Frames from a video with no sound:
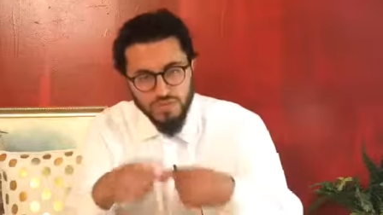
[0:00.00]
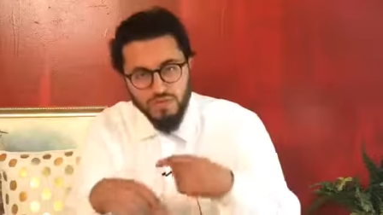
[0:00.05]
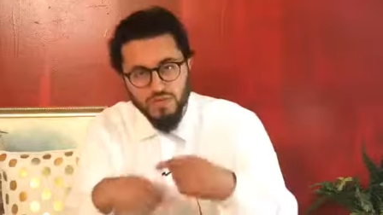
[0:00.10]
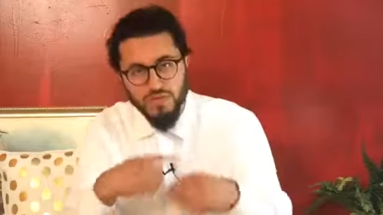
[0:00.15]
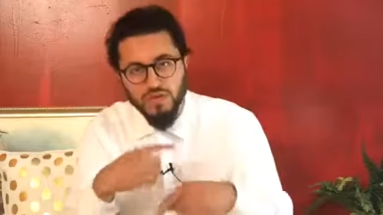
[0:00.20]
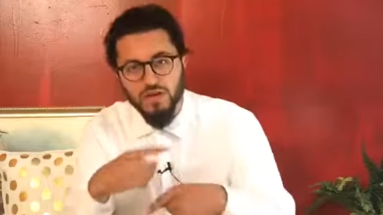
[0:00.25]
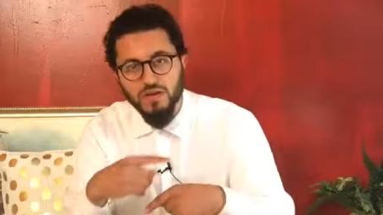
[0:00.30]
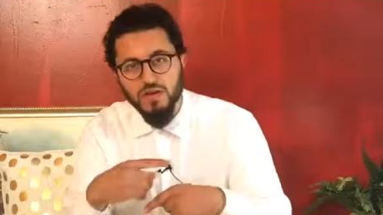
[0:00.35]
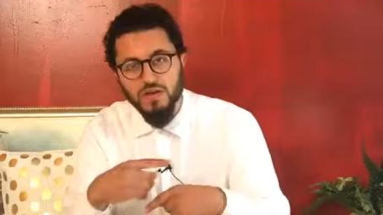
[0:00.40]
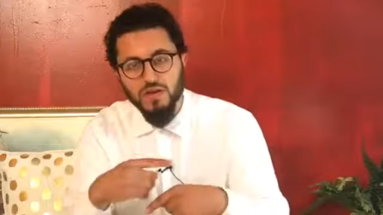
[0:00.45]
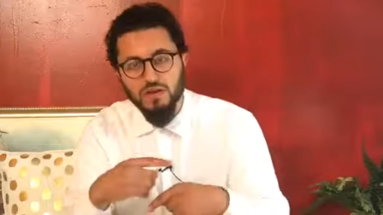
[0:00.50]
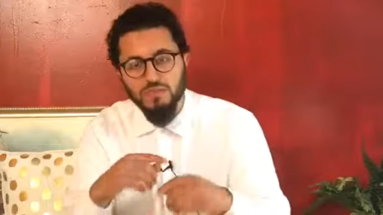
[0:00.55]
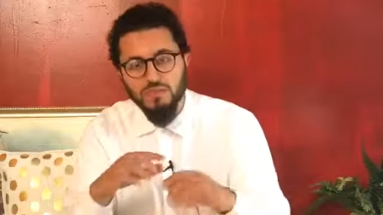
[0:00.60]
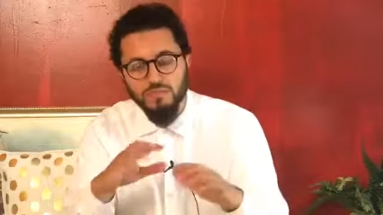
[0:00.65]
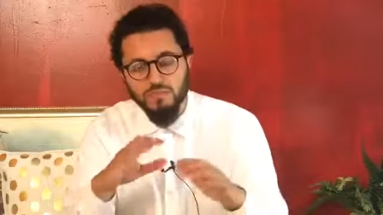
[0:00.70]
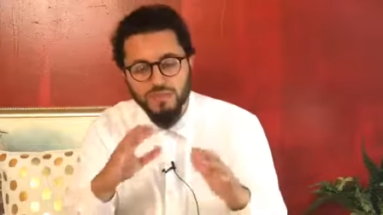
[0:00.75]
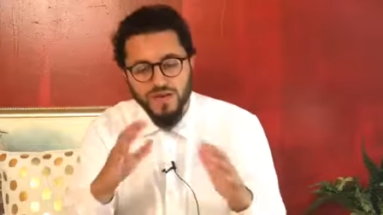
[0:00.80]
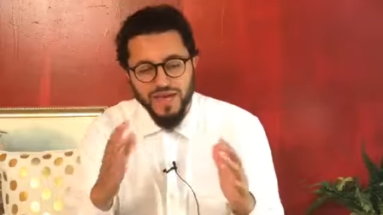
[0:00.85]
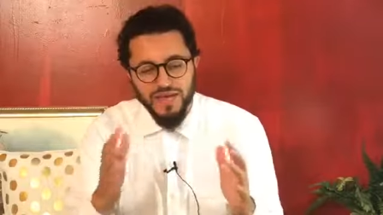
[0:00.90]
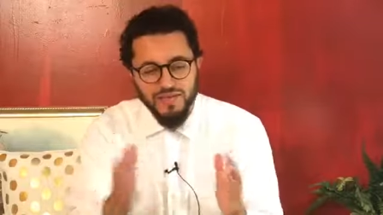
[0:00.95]
uh,
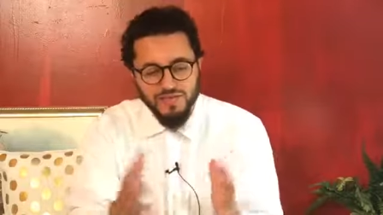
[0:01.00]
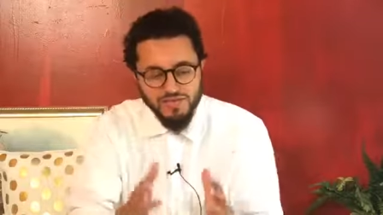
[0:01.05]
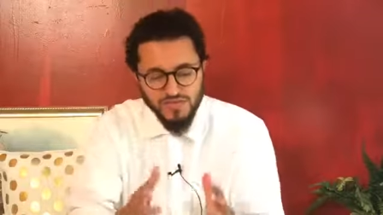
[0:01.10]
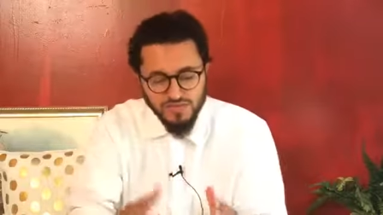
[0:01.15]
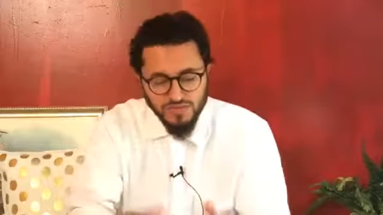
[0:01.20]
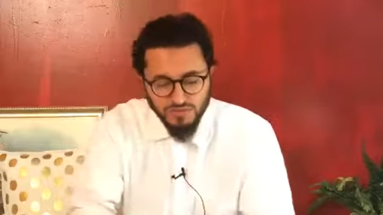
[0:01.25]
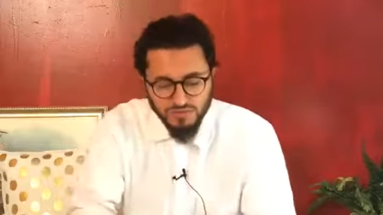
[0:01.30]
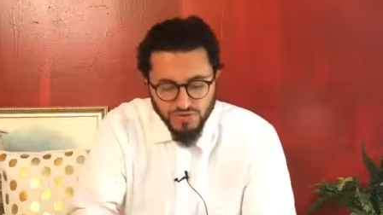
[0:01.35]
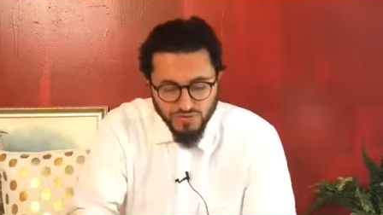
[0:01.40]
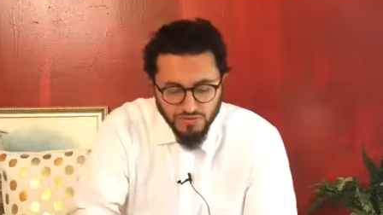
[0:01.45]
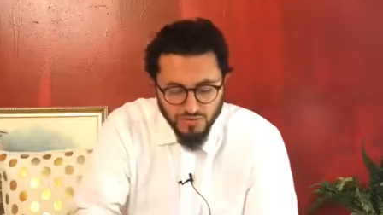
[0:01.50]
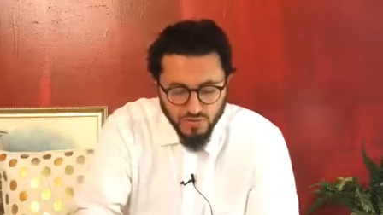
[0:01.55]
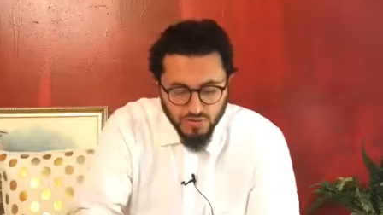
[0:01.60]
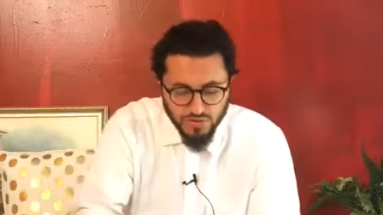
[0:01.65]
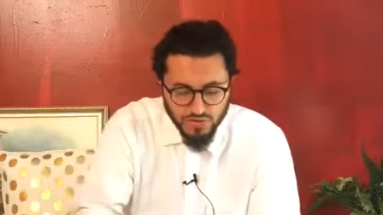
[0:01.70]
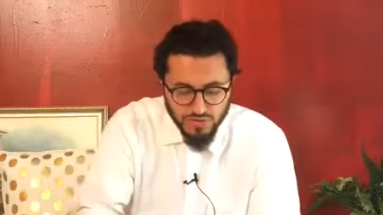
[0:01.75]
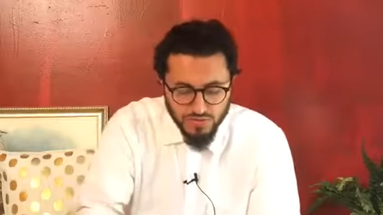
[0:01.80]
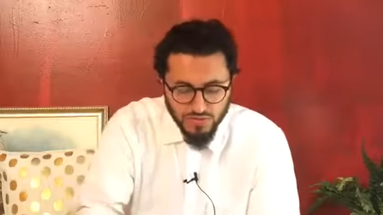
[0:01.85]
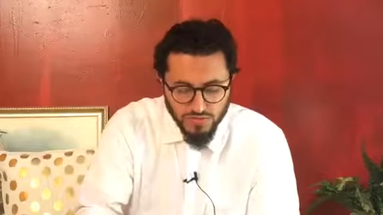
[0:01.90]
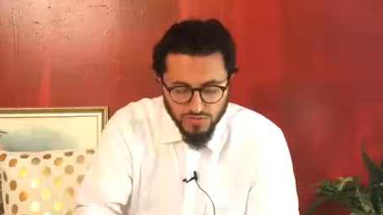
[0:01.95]
packaged as a pre
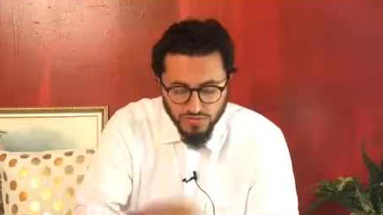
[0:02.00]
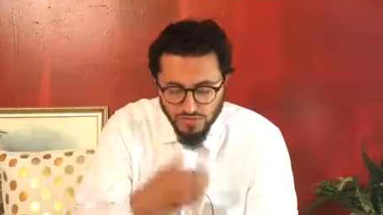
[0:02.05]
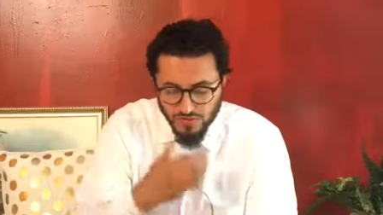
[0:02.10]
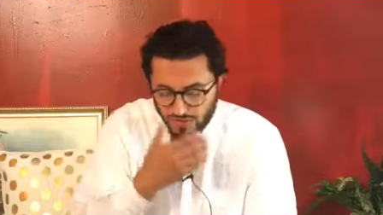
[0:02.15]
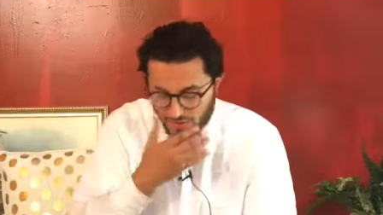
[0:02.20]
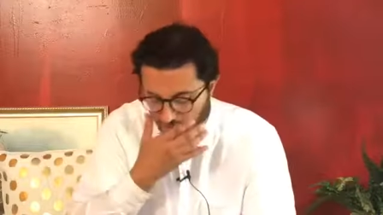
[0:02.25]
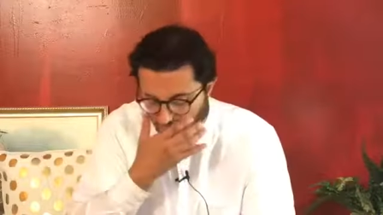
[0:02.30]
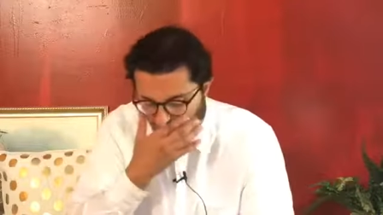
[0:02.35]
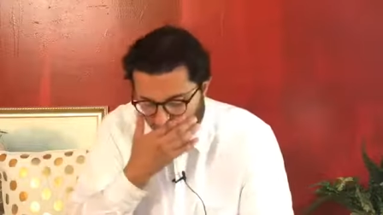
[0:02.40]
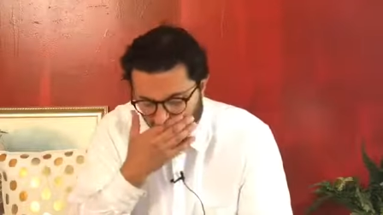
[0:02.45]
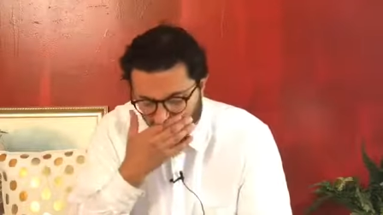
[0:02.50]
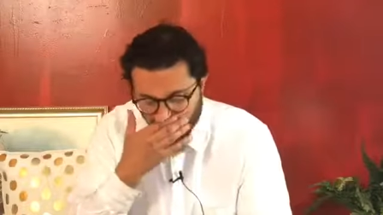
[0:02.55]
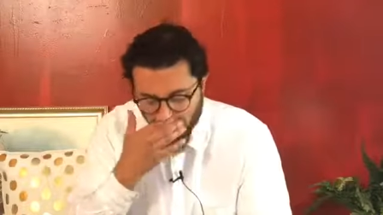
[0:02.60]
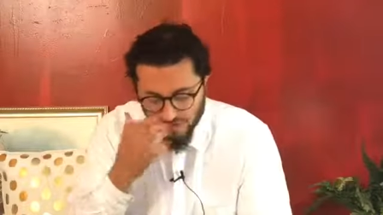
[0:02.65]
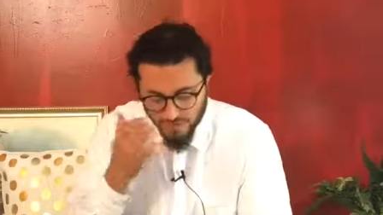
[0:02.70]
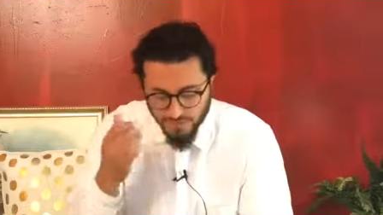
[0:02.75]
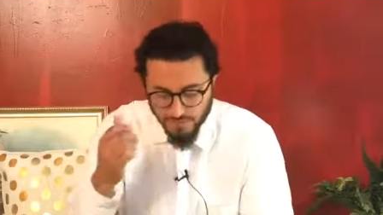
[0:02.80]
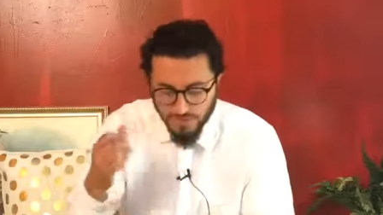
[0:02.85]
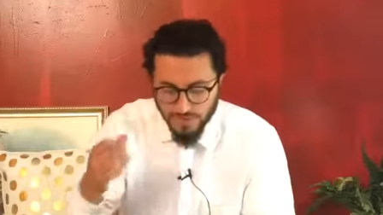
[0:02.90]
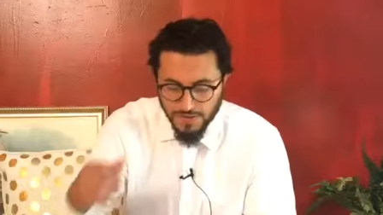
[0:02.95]
recorded uh,
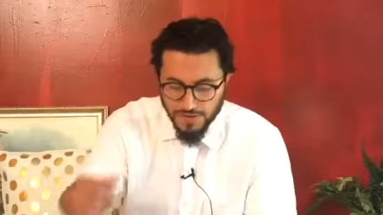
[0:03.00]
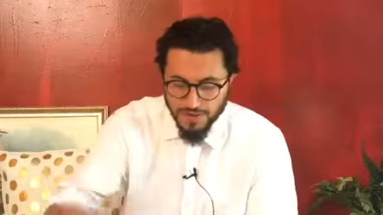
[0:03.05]
item.